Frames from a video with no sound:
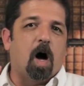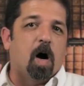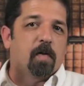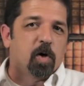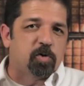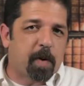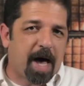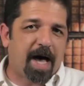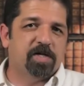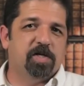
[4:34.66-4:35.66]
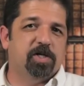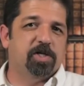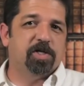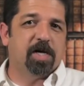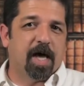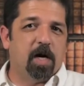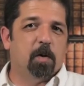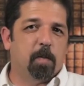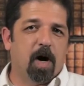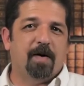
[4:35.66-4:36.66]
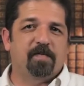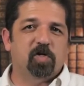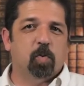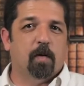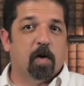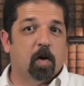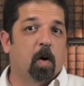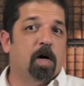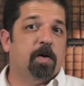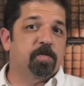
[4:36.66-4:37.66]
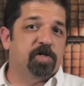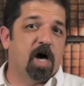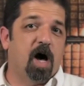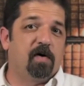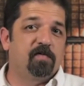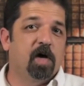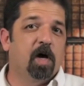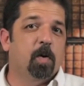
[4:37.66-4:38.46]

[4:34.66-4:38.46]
are those passages in later prophets where the Lord himself